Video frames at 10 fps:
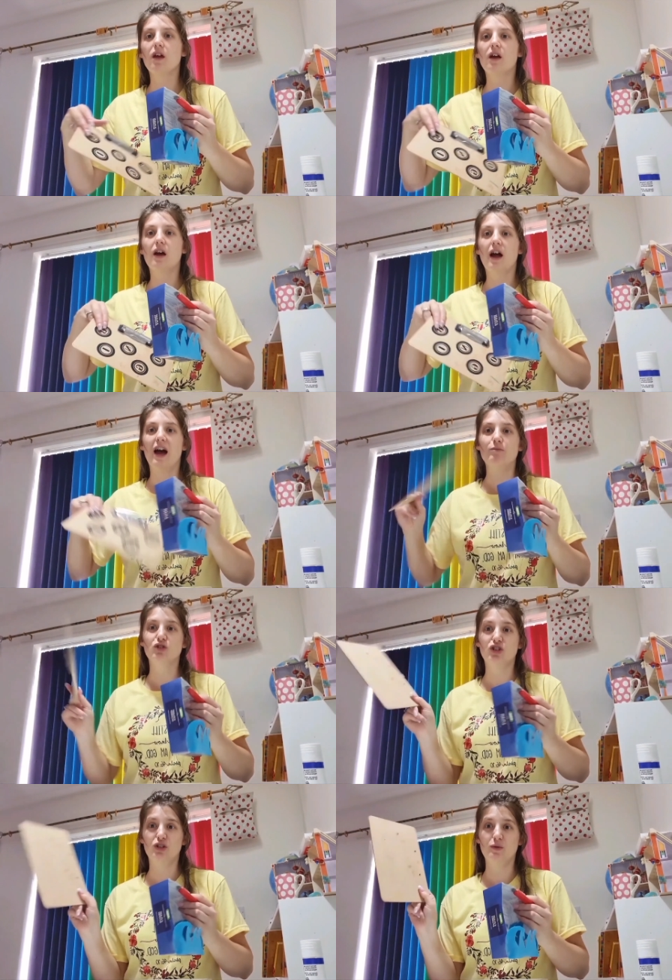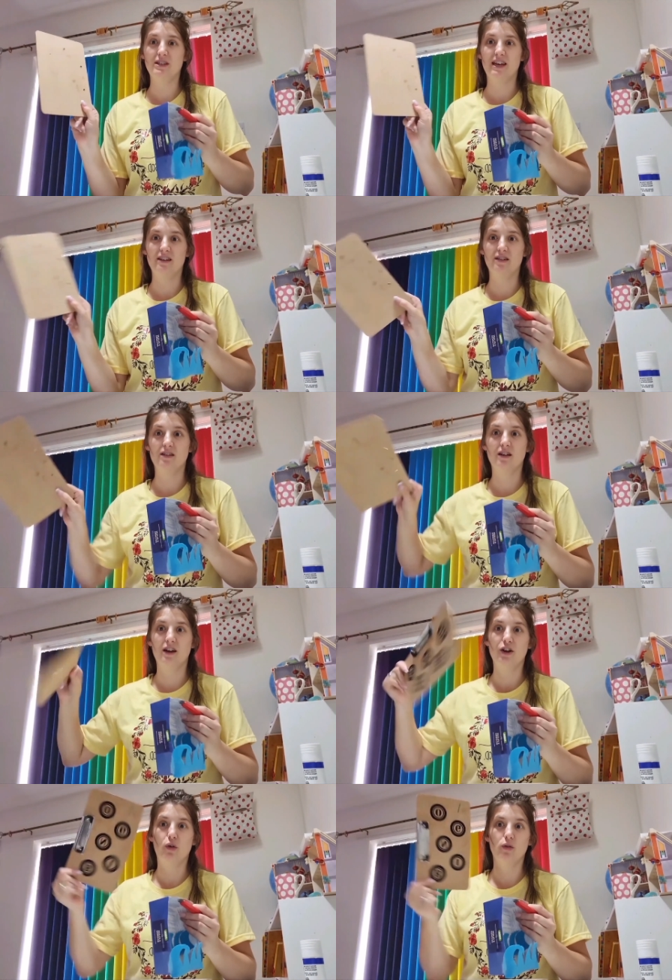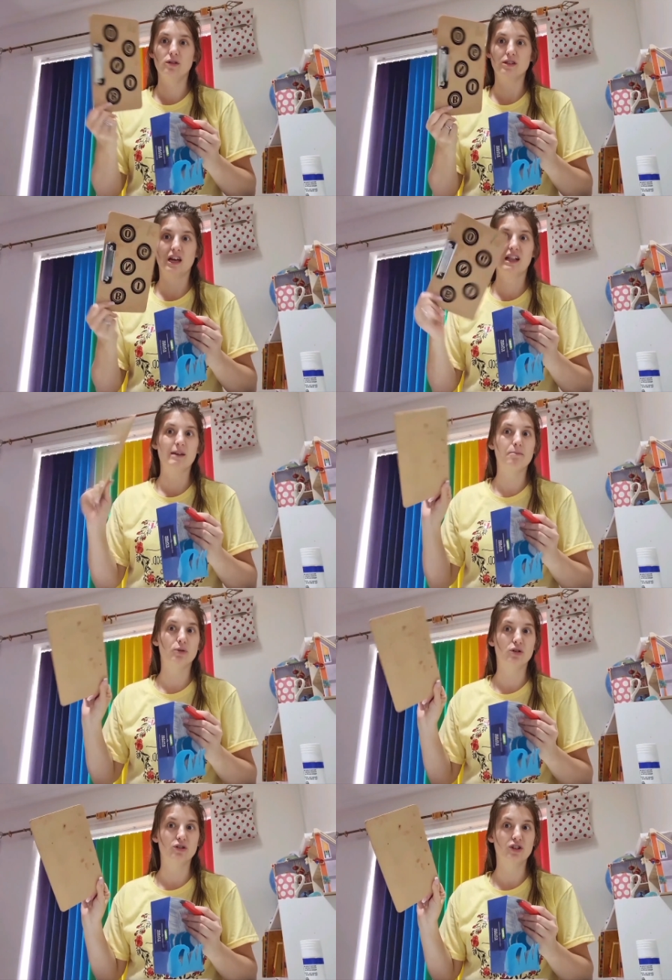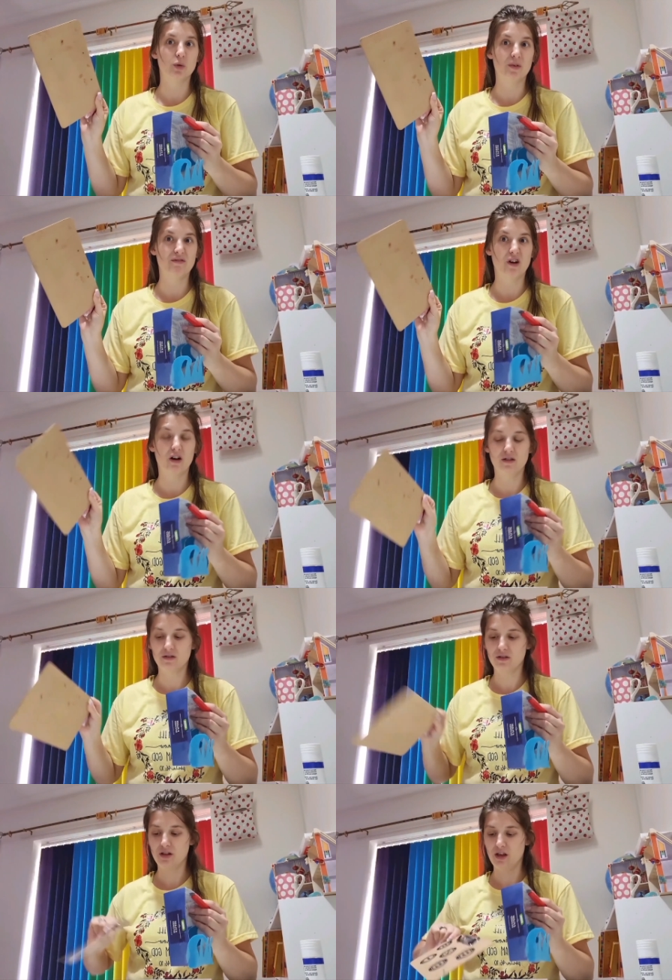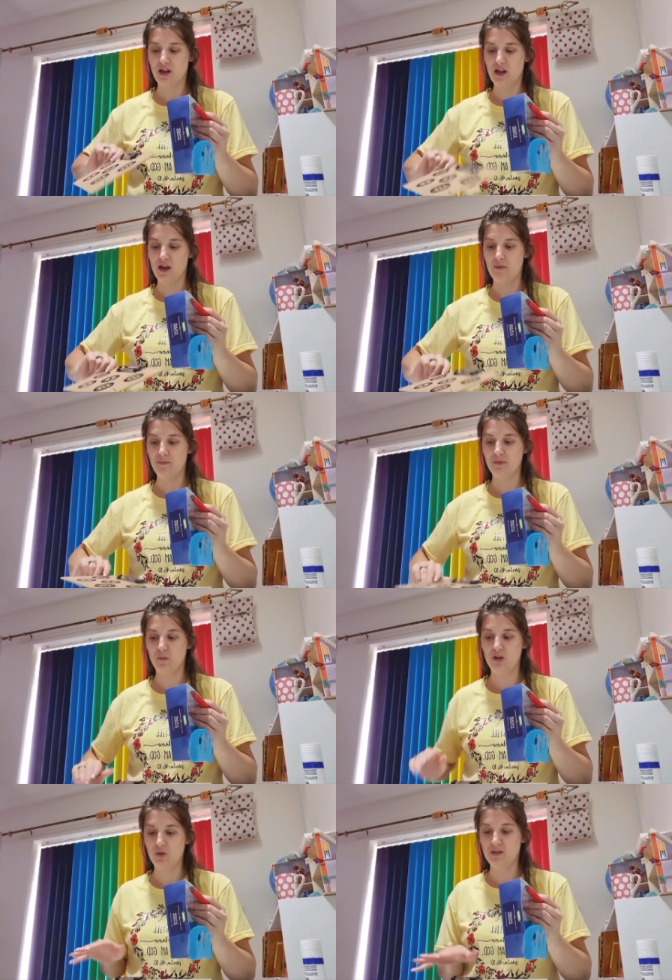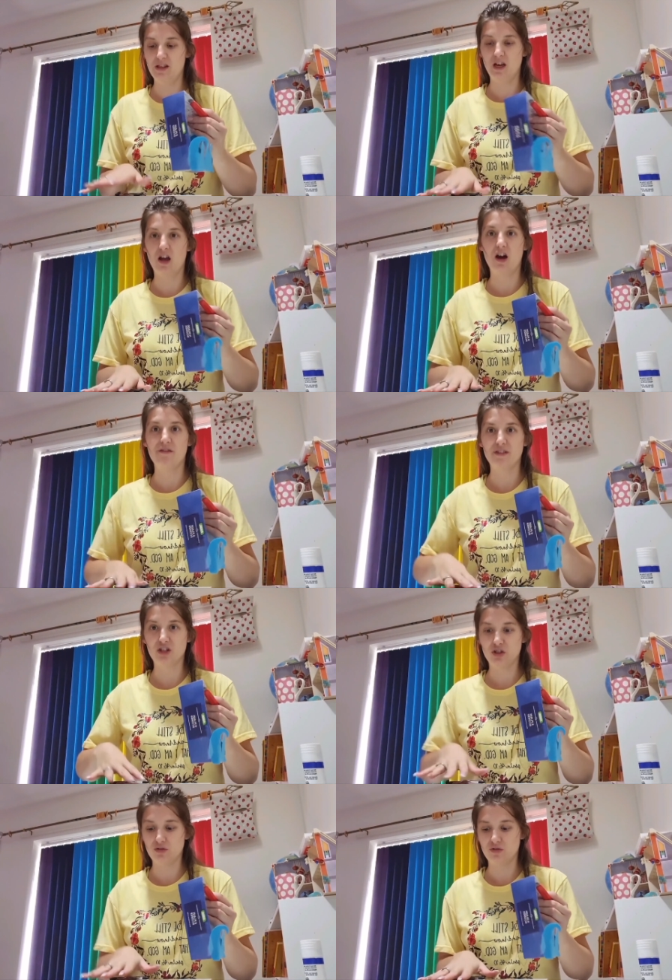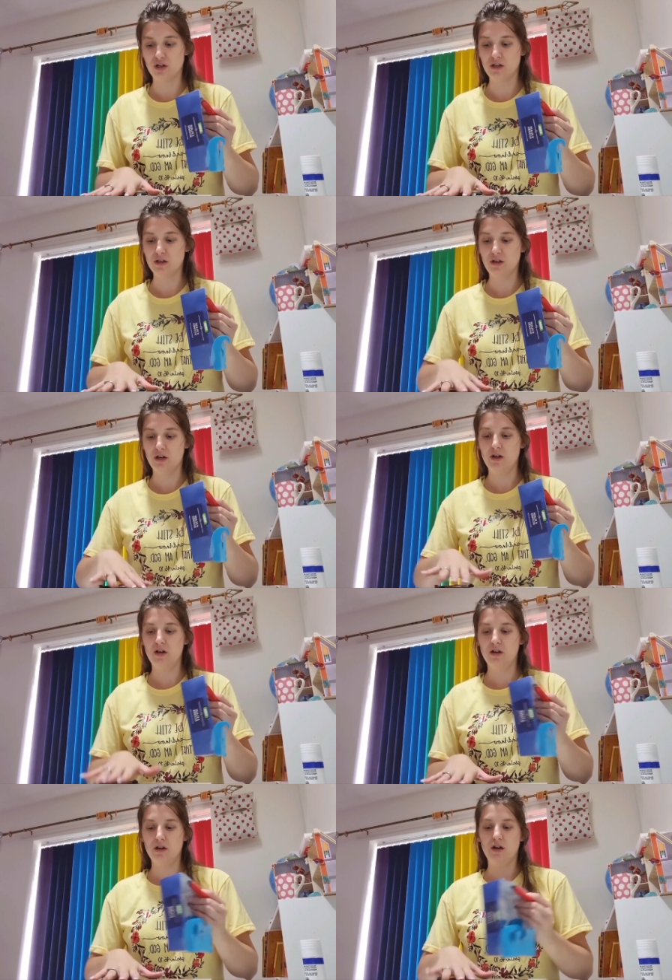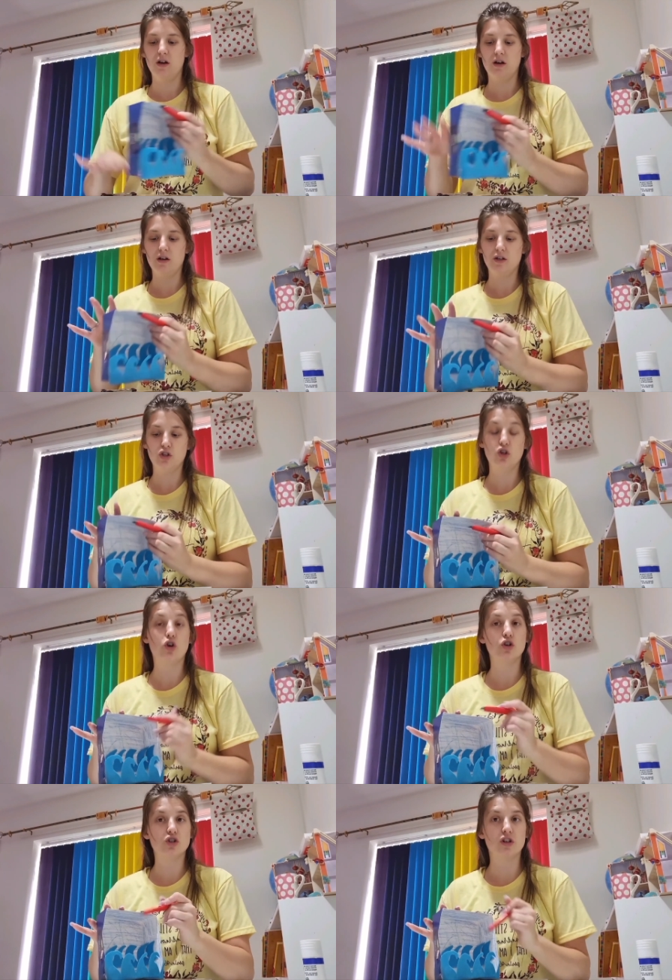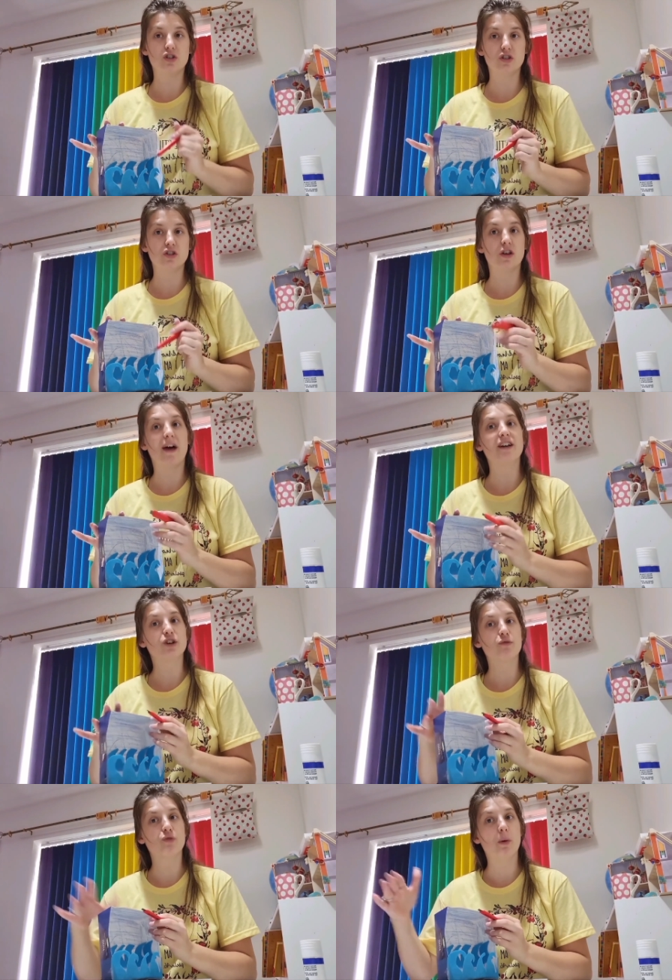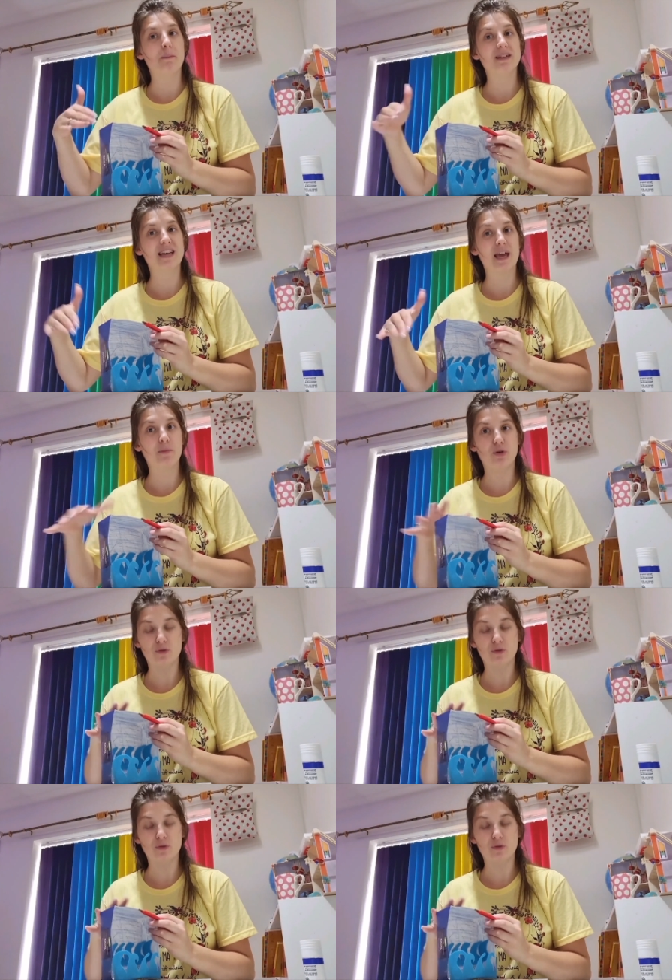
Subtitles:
I'm just using an old clipboard that we've got, that we use in the car for the children, to cut onto so that I don't ruin my table.